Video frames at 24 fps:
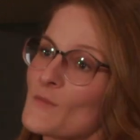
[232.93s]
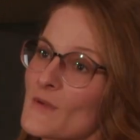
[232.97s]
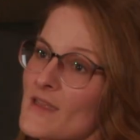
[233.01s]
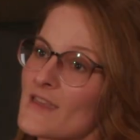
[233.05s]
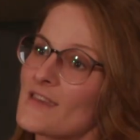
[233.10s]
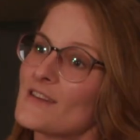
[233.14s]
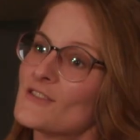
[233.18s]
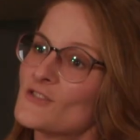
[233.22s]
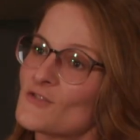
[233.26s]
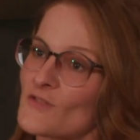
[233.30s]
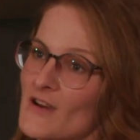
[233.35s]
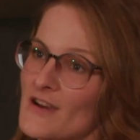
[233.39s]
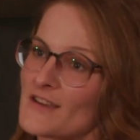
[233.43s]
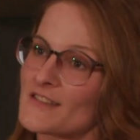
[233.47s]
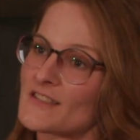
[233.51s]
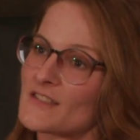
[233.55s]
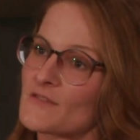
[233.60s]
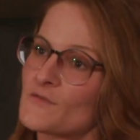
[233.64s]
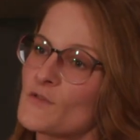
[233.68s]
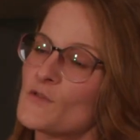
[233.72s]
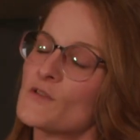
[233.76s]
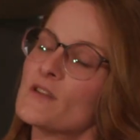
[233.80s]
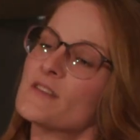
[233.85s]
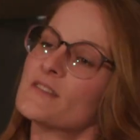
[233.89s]
We
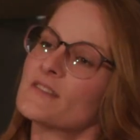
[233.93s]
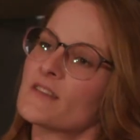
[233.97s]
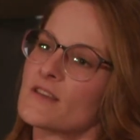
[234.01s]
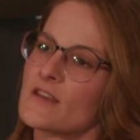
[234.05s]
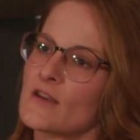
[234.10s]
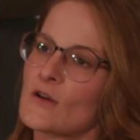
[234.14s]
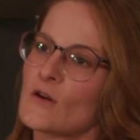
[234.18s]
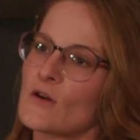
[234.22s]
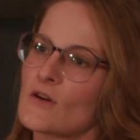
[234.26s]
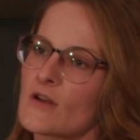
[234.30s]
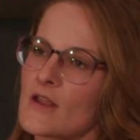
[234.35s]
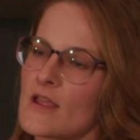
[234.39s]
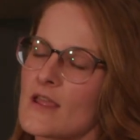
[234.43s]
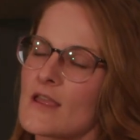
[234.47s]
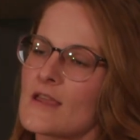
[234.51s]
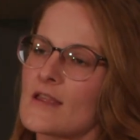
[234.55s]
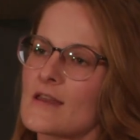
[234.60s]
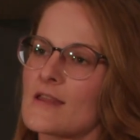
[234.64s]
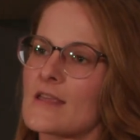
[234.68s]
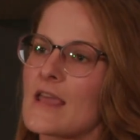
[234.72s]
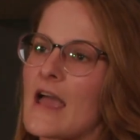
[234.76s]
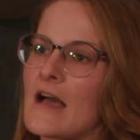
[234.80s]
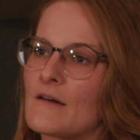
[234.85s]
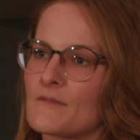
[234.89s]
address food insecurity
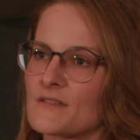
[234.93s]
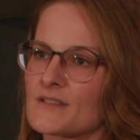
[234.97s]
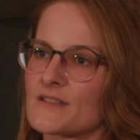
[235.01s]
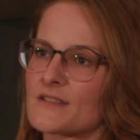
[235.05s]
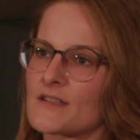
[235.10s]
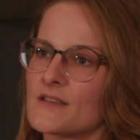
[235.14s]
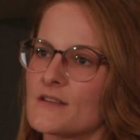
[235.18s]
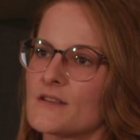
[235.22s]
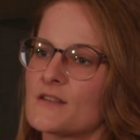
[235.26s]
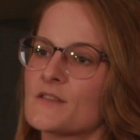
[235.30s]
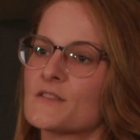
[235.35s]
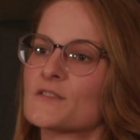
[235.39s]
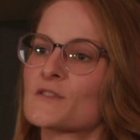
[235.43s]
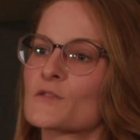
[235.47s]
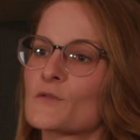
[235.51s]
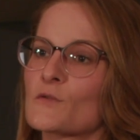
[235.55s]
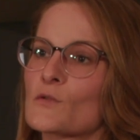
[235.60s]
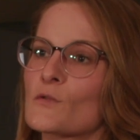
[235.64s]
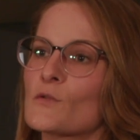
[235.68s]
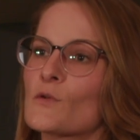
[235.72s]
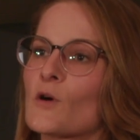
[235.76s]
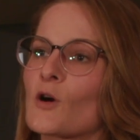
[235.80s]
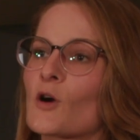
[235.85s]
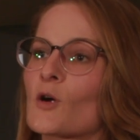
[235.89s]
in Galveston is
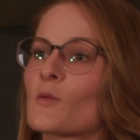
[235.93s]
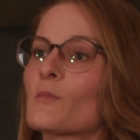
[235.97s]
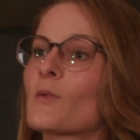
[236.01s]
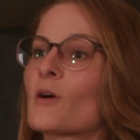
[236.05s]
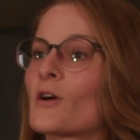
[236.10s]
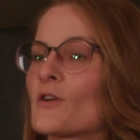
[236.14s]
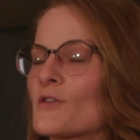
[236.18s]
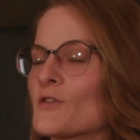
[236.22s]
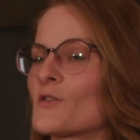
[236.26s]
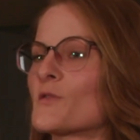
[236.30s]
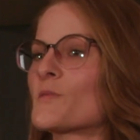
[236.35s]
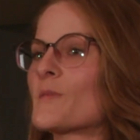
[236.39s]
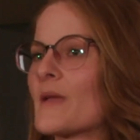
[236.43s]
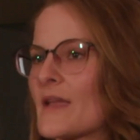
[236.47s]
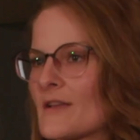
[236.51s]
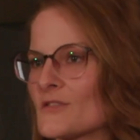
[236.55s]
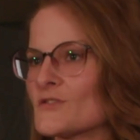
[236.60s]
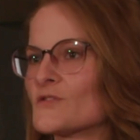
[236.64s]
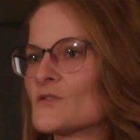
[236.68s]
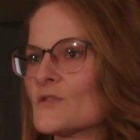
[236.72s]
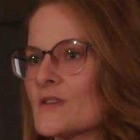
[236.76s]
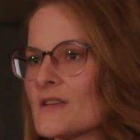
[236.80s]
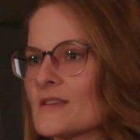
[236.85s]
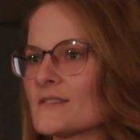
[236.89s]
through our partner
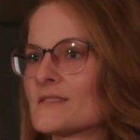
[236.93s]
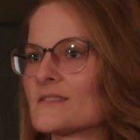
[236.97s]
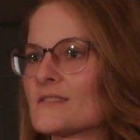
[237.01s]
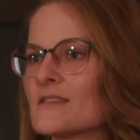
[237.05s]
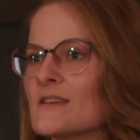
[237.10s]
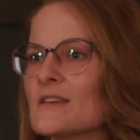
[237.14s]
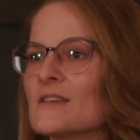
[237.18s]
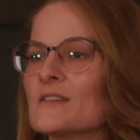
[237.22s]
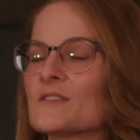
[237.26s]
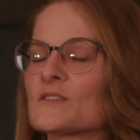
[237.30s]
pantries.